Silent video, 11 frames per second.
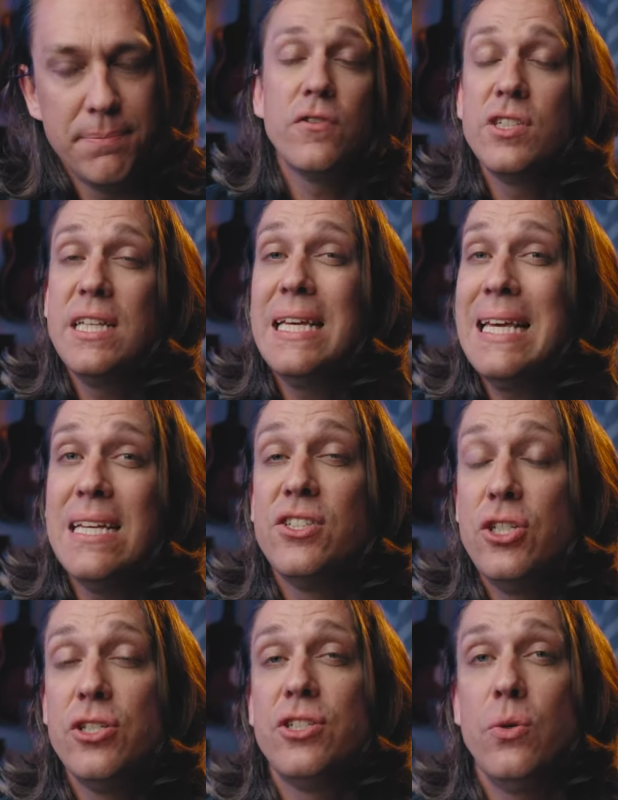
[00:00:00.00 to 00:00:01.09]
First thing is
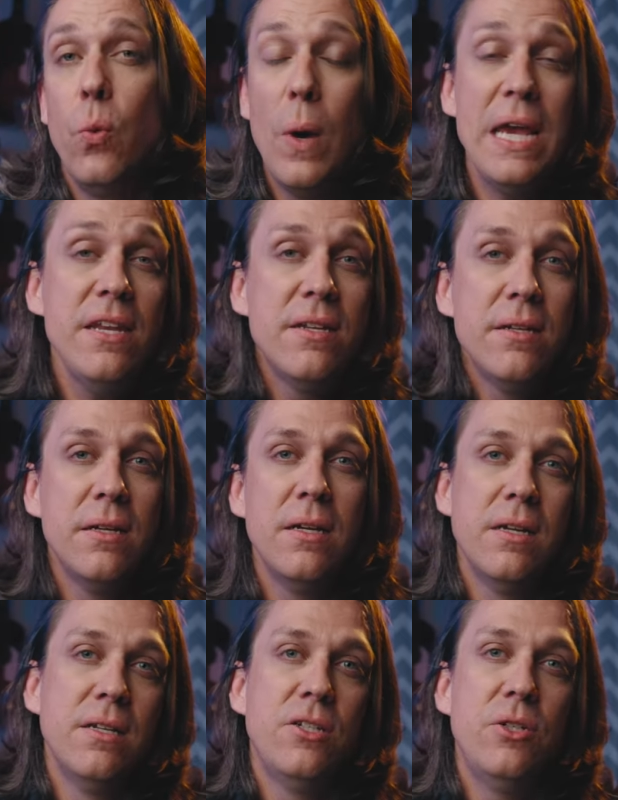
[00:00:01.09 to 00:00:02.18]
just to wait
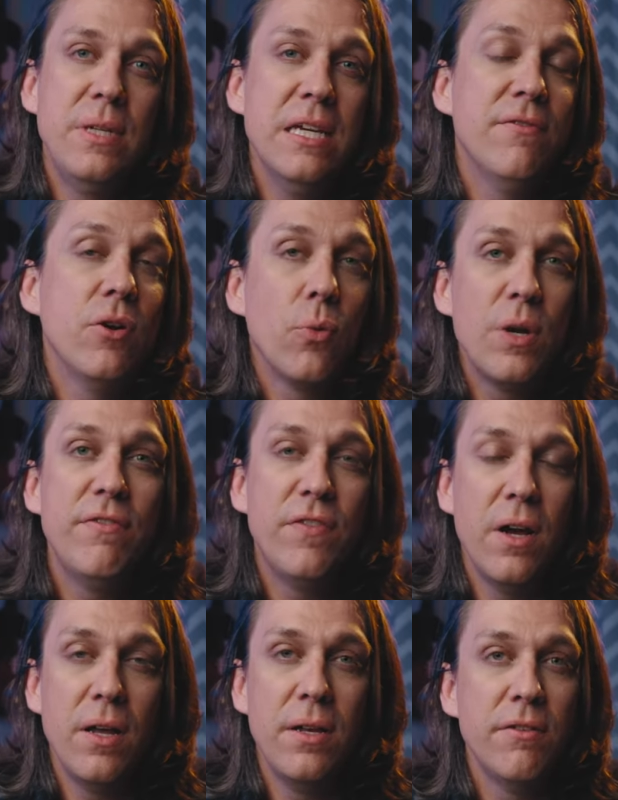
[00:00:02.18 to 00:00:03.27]
to give a
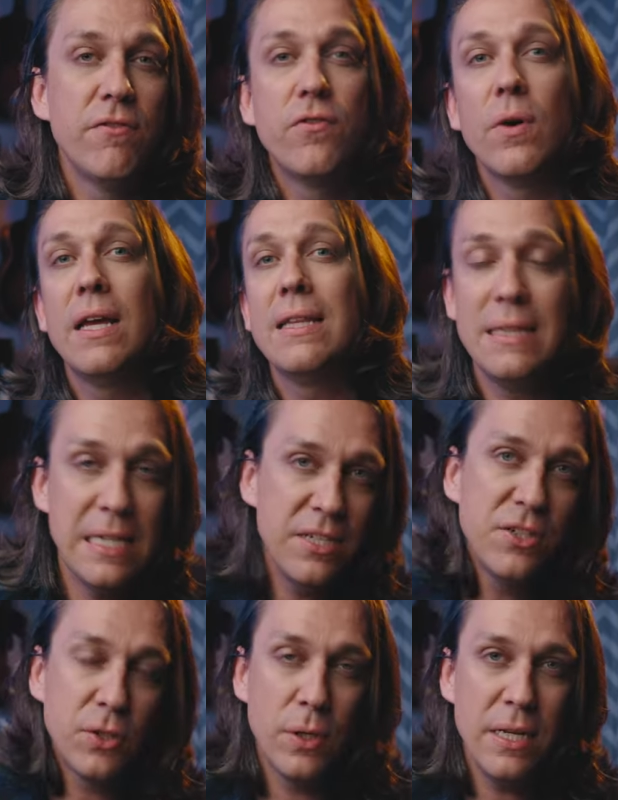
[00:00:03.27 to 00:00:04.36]
refund for at
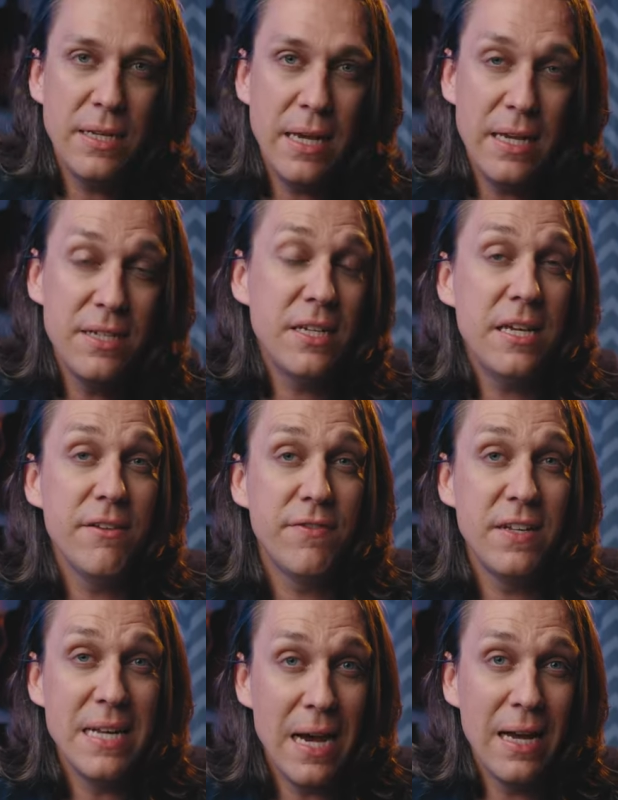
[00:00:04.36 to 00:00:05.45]
least thirty days, if
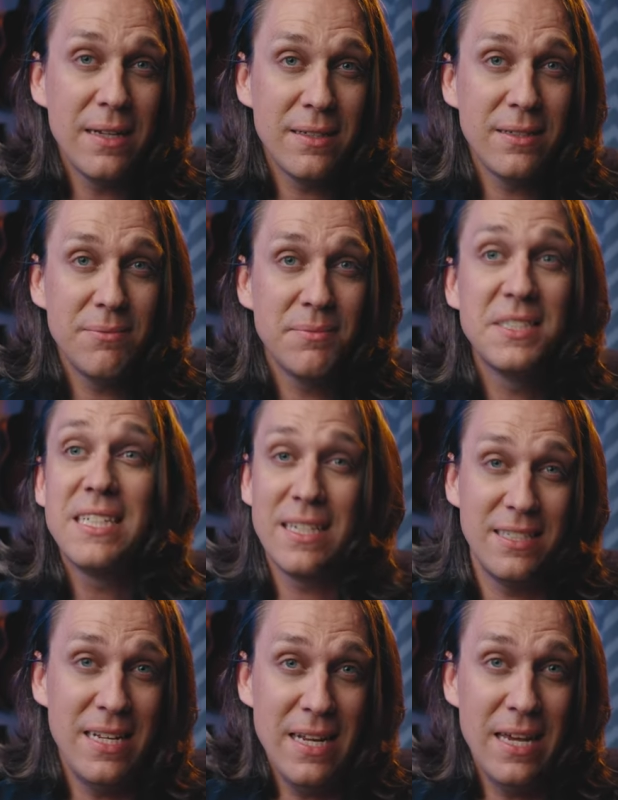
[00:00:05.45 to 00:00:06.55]
not
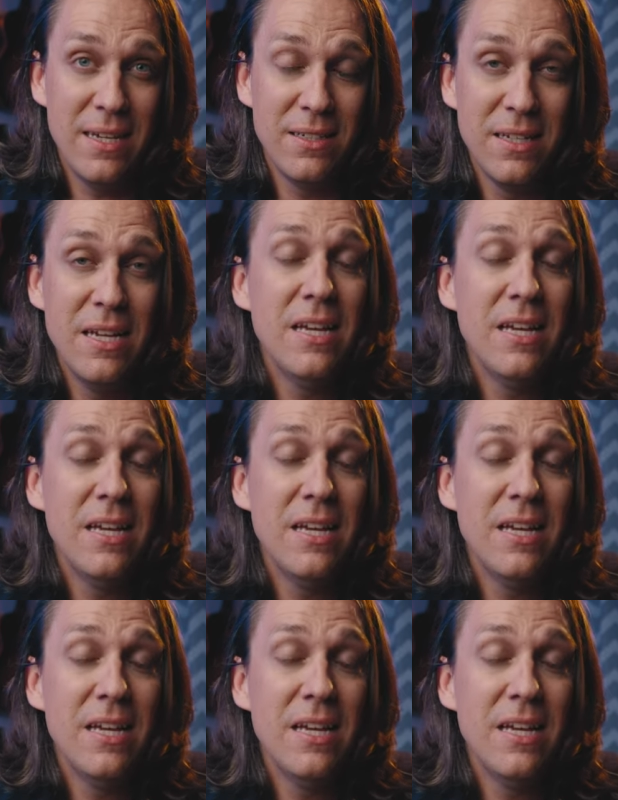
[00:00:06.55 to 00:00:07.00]
sixty days.